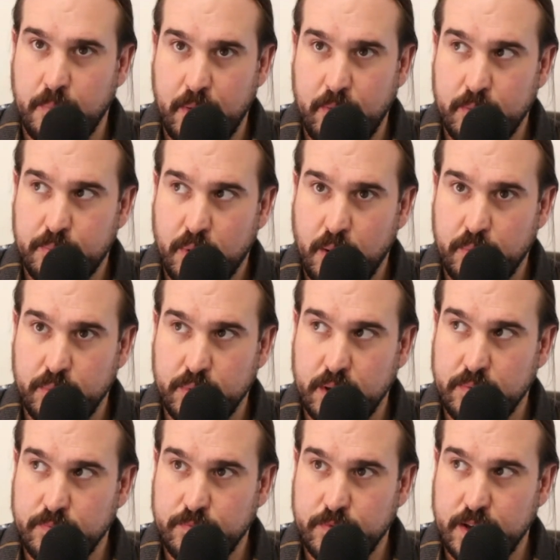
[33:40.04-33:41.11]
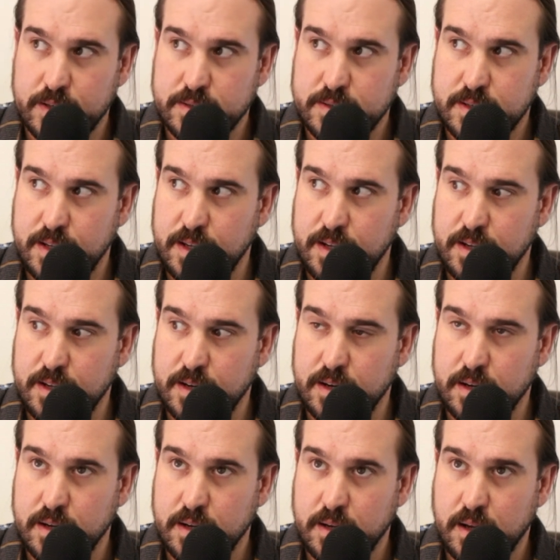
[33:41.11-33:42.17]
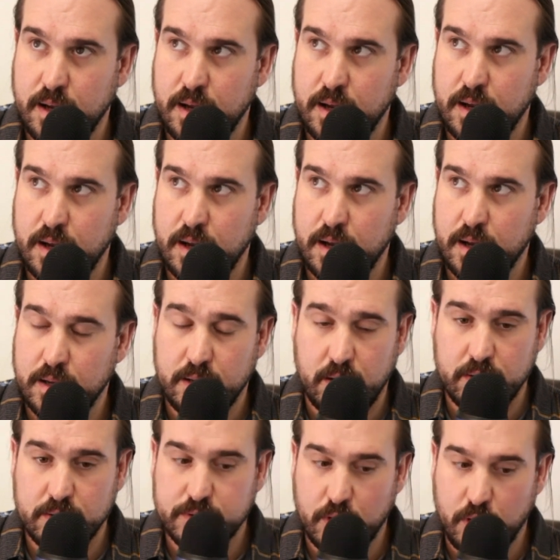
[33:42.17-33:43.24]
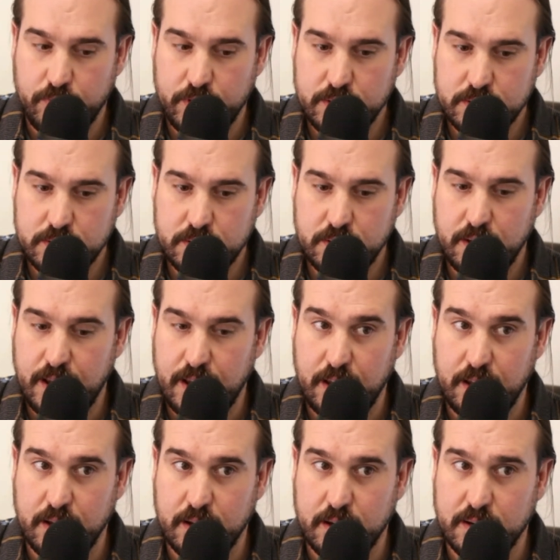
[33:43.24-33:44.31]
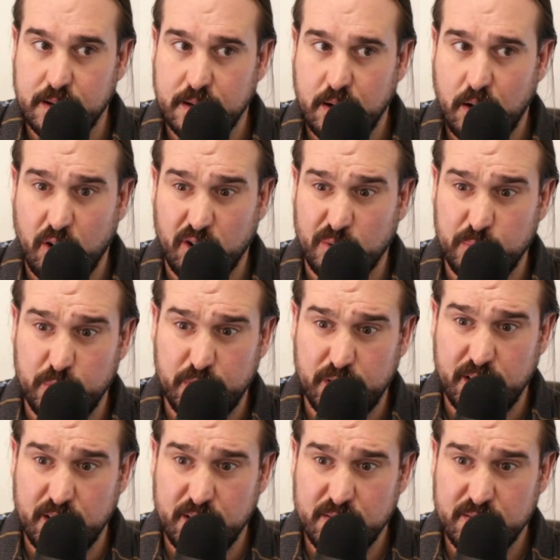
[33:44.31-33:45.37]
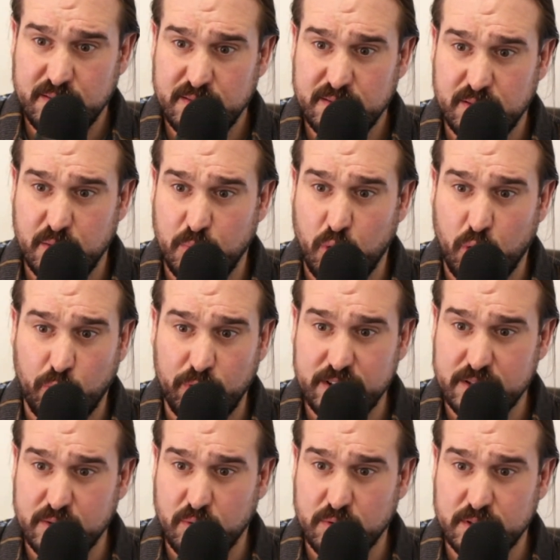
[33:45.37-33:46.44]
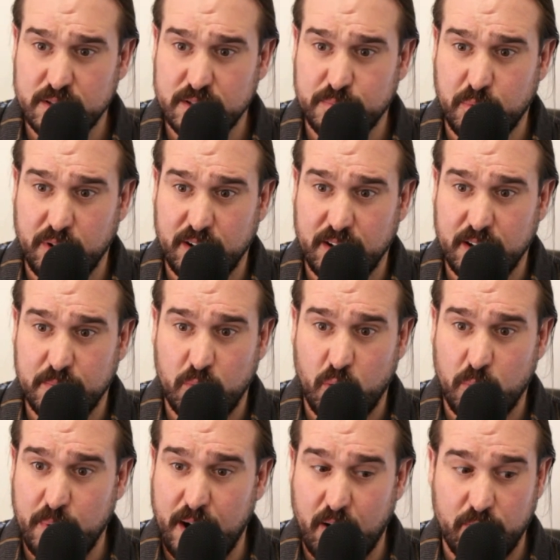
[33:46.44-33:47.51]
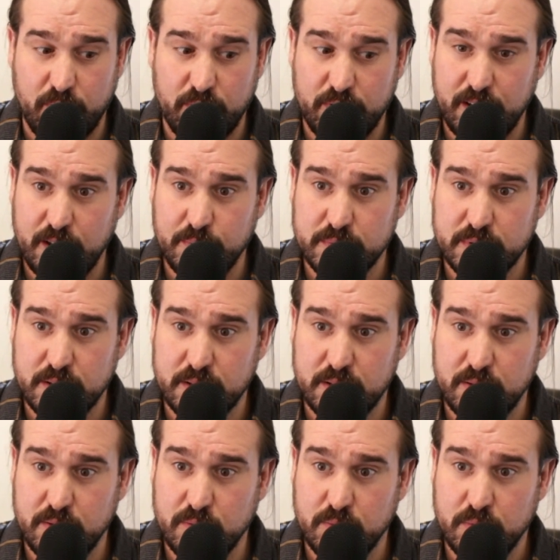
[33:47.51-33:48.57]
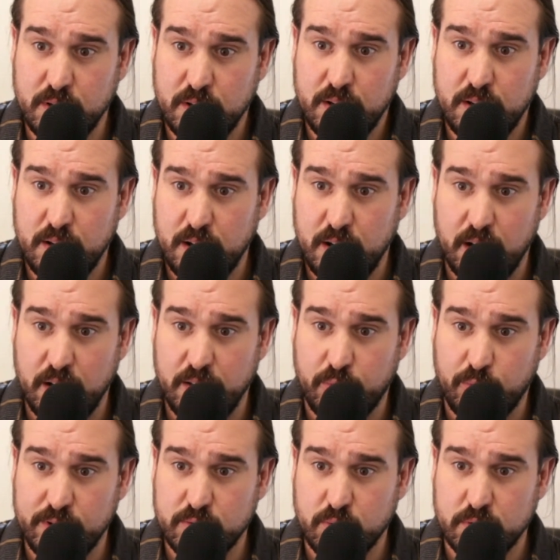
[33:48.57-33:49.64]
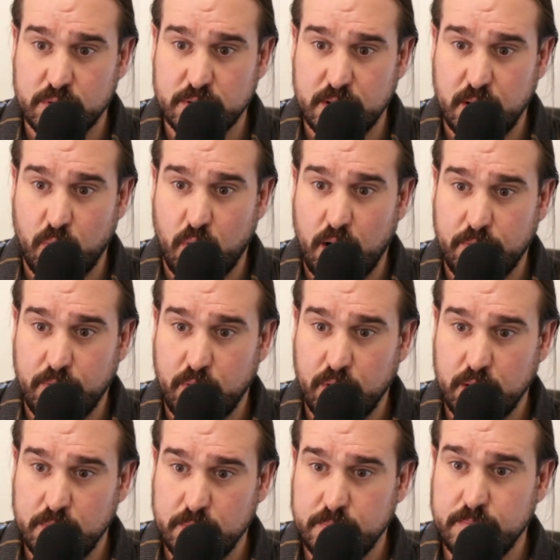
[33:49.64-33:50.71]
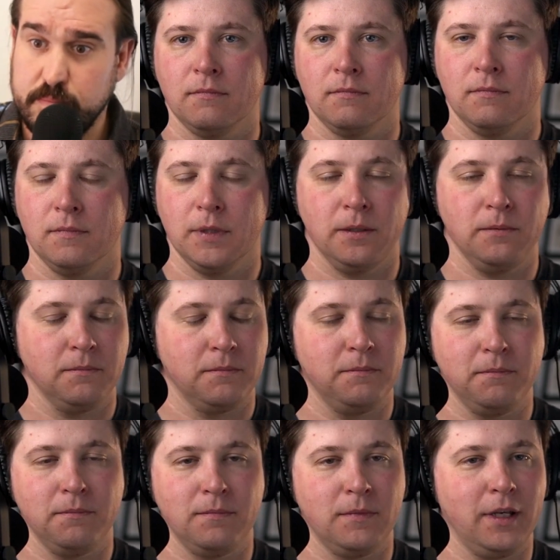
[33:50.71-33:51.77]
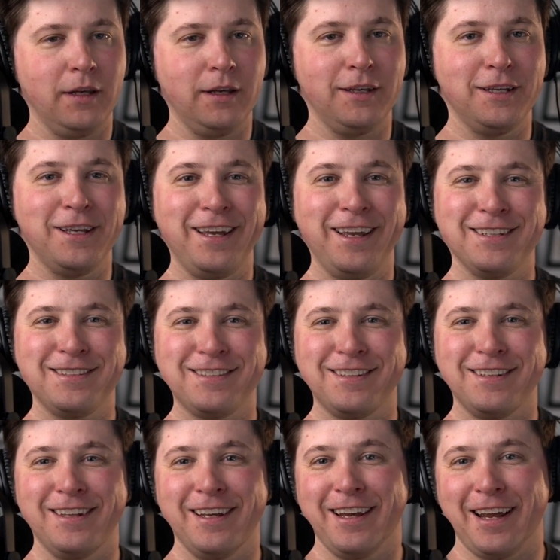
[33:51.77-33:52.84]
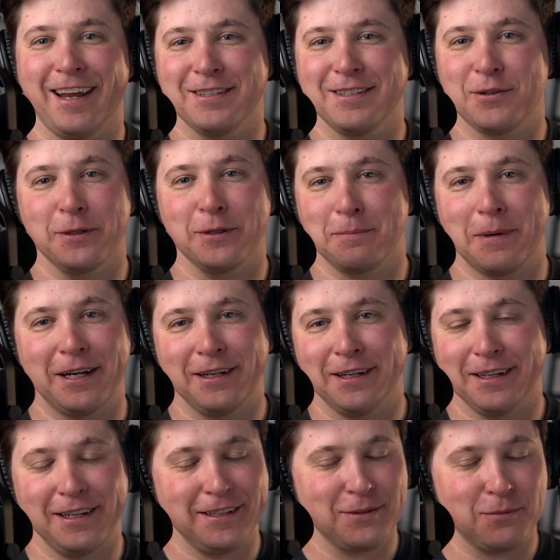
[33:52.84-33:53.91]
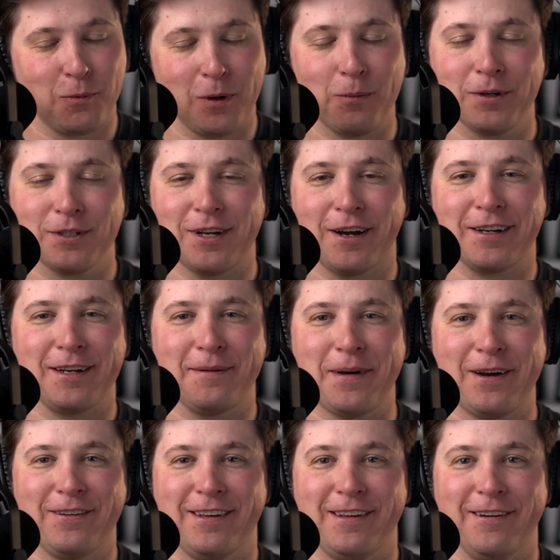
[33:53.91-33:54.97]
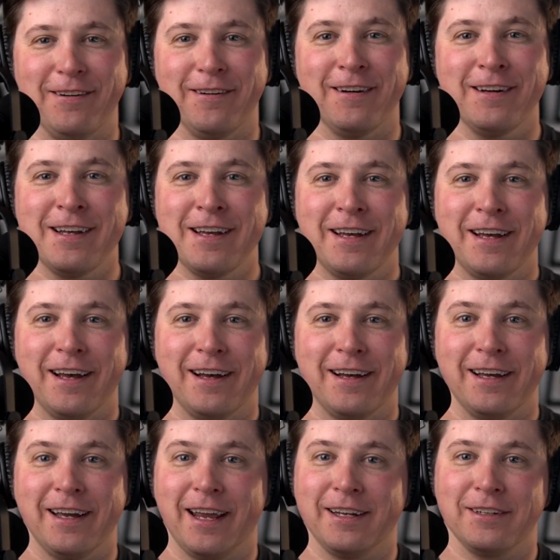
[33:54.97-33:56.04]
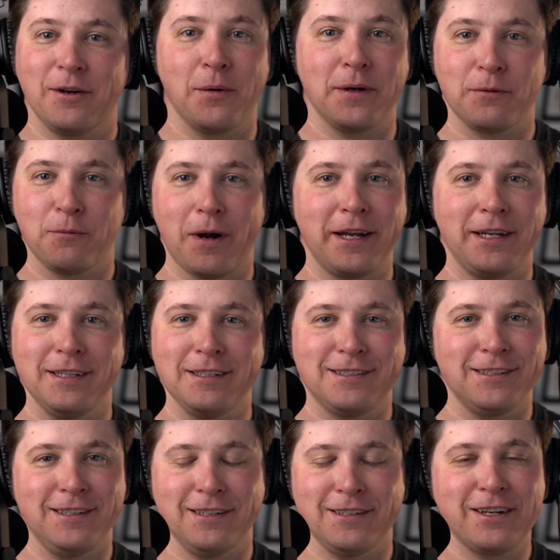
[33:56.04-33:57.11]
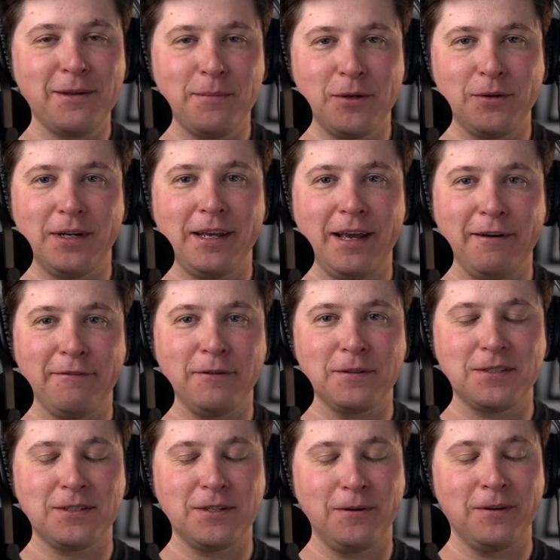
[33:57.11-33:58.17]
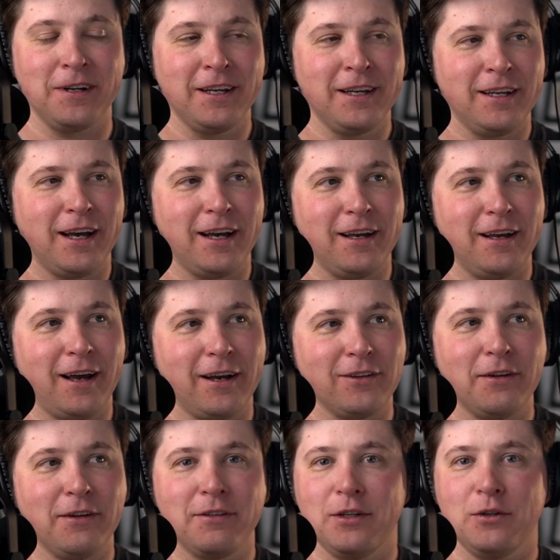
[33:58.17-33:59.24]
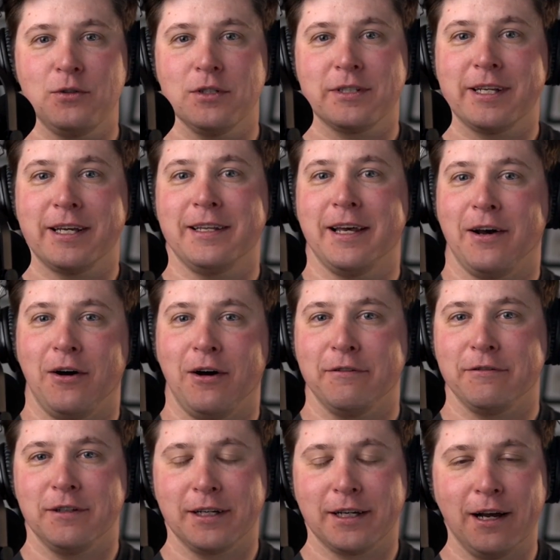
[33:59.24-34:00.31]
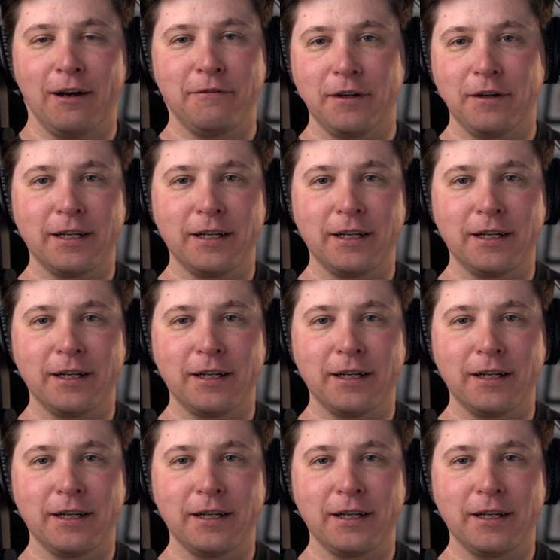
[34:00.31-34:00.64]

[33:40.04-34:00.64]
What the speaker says: I would probably invest in service and our community. So more resources, bringing in more powerful names into the resources that we're offering. Yeah, the answer is meta. It is what we're talking about here. And going right into the community efforts. So I love that you just say that off the cuff.